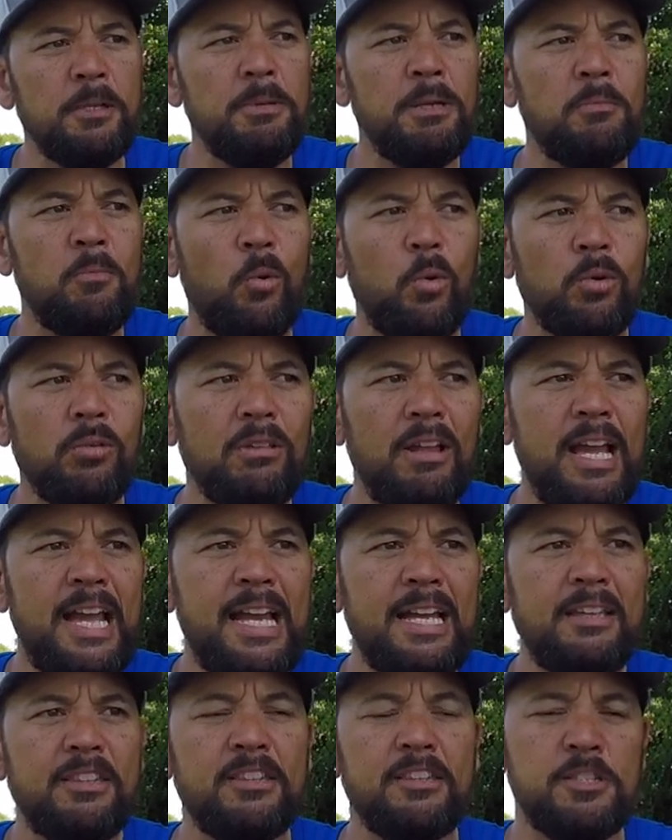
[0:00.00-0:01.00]
bit more
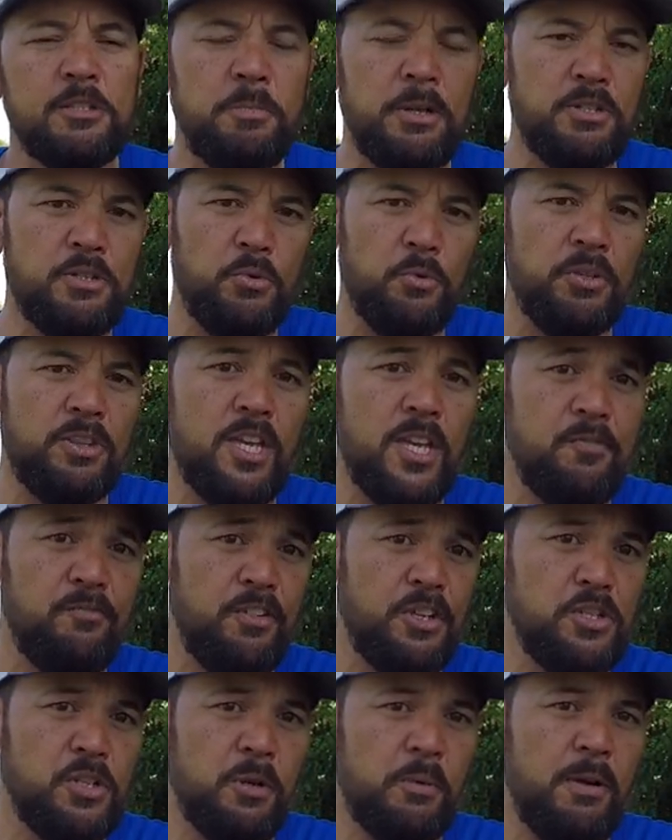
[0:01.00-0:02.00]
length, especially with
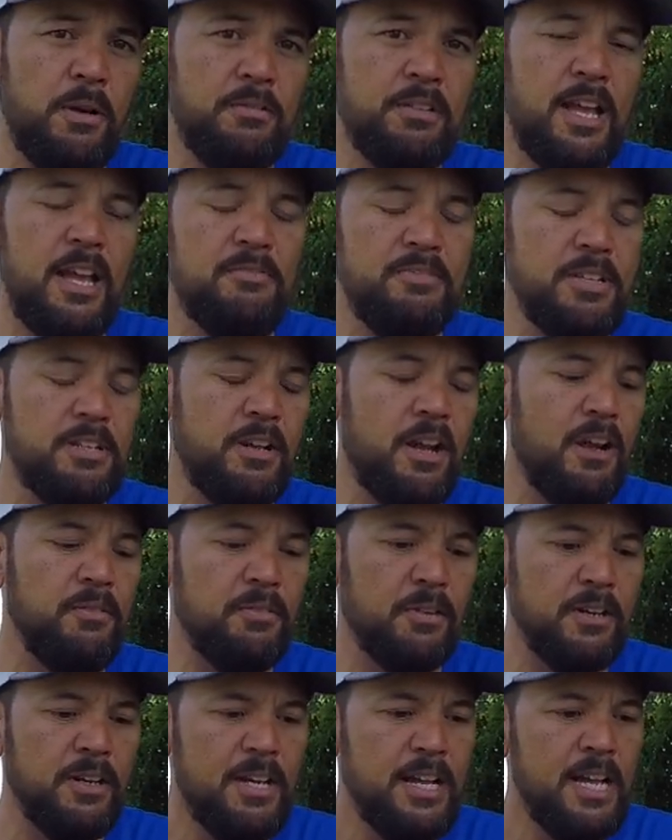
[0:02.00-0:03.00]
fishing around heavy
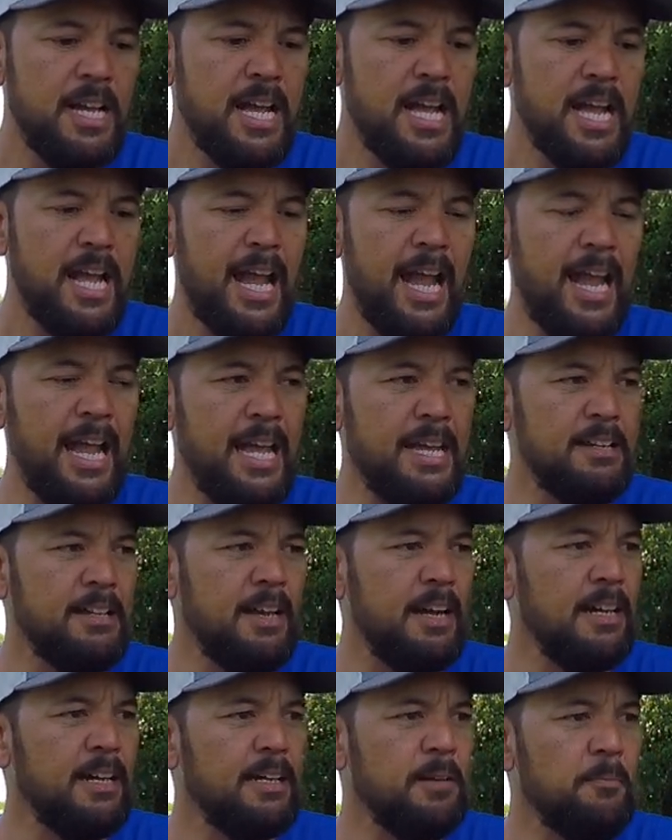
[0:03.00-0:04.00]
cover, and
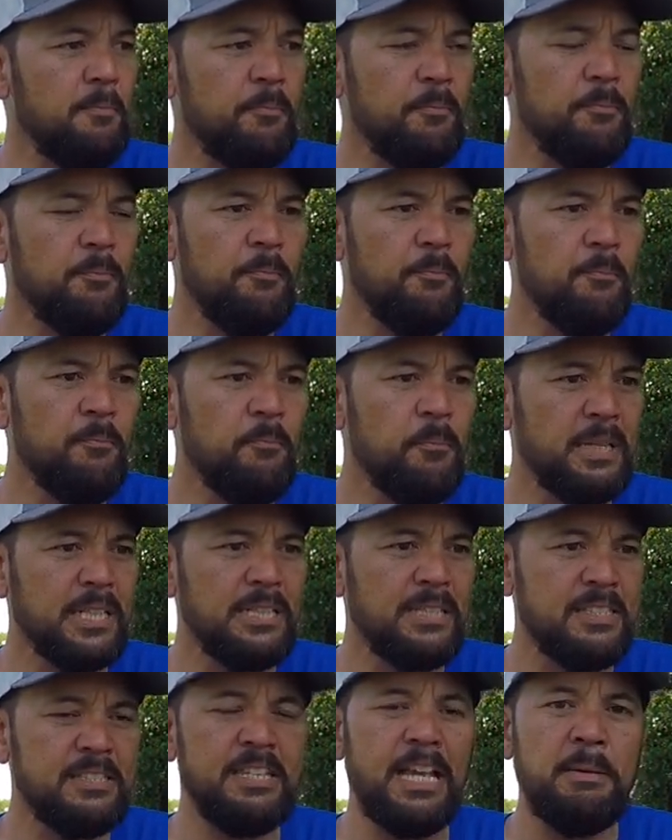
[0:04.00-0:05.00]
um, but
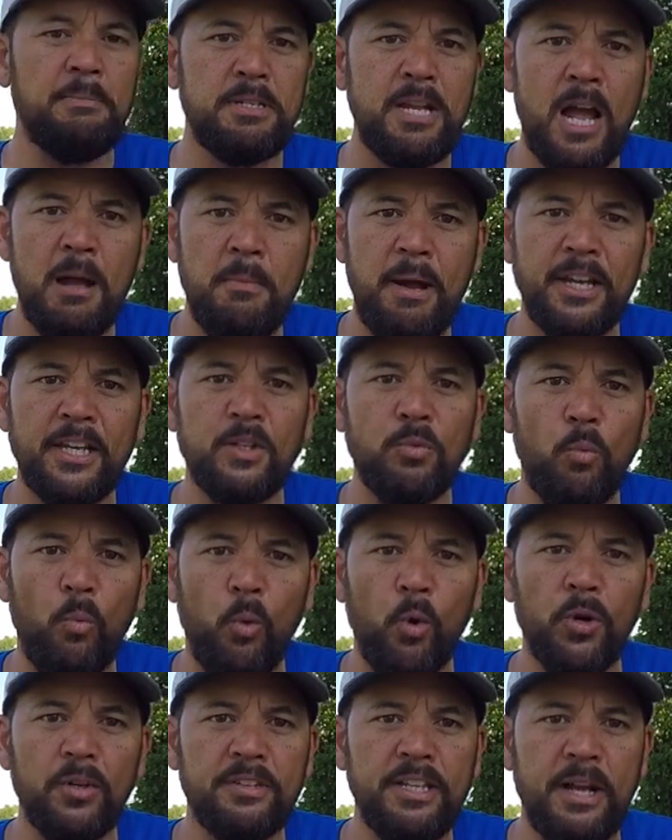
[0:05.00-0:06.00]
at the same time I can
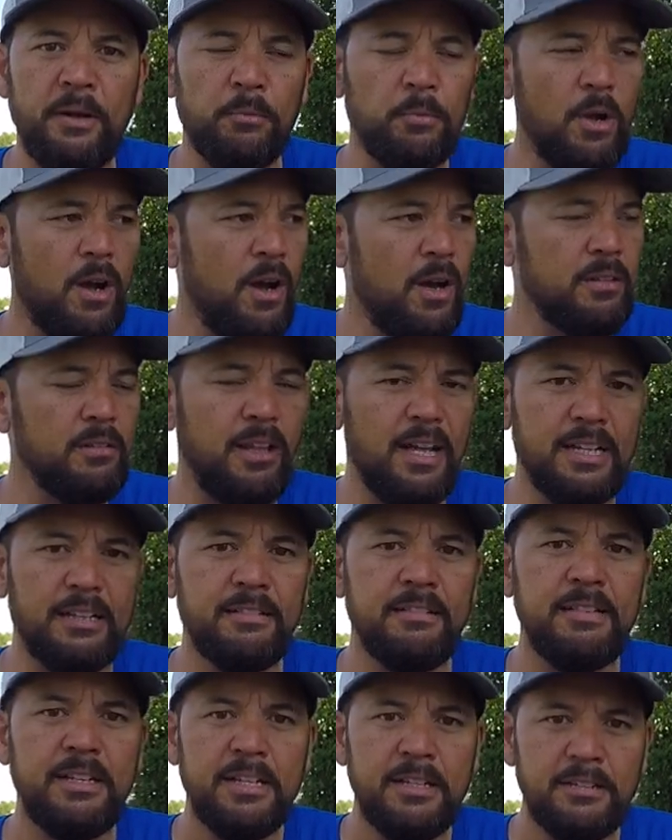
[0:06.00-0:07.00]
work that rod like
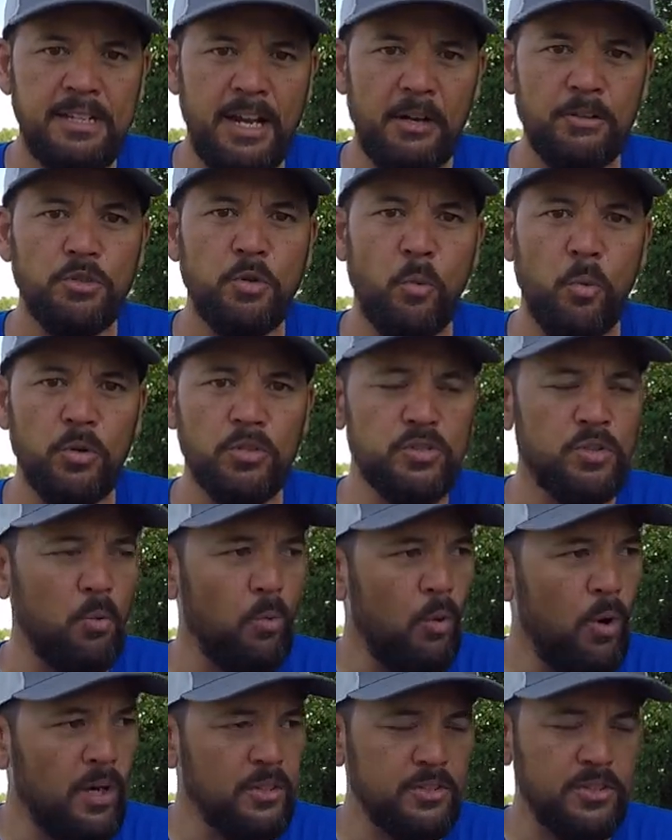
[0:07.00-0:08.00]
down towards the
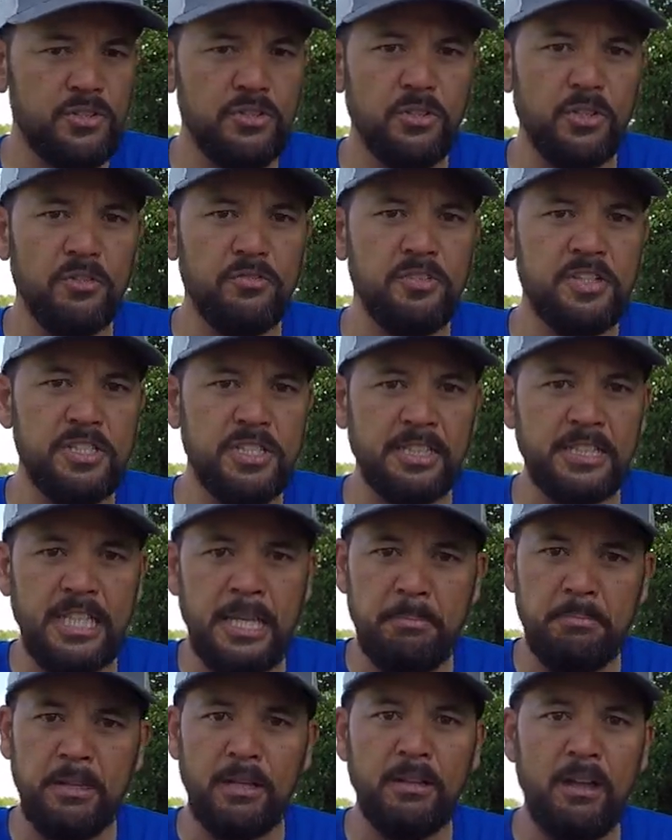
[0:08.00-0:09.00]
water surface and
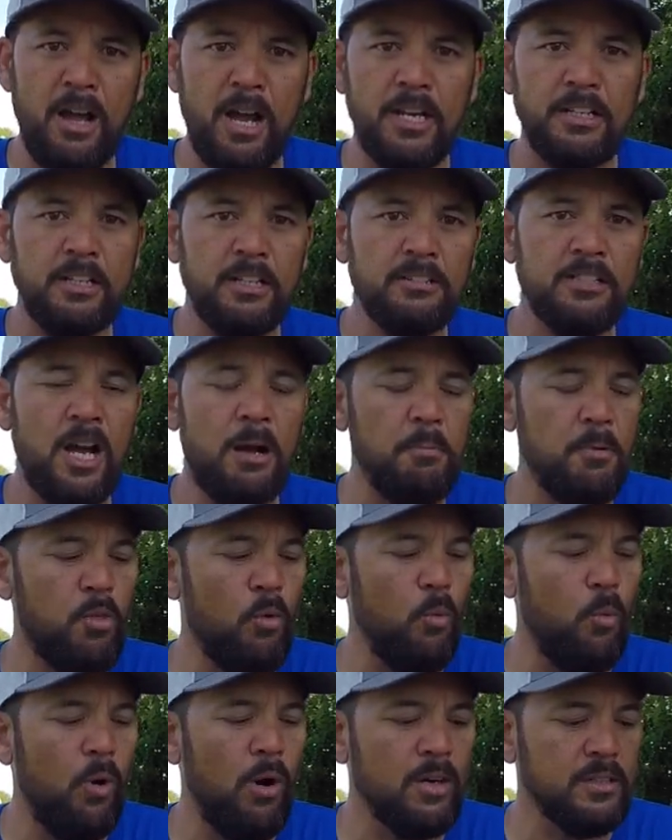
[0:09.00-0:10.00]
keep the line on top of the
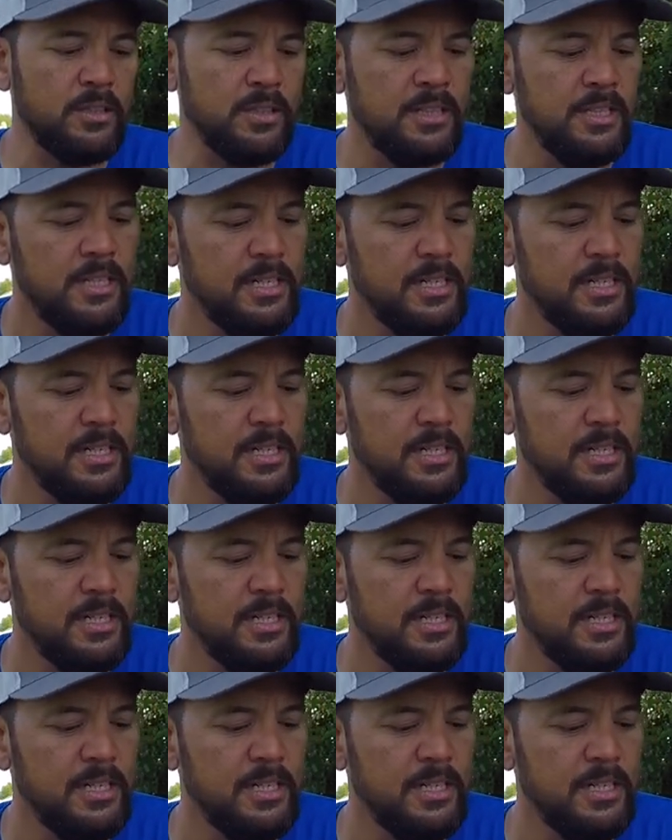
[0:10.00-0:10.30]
water.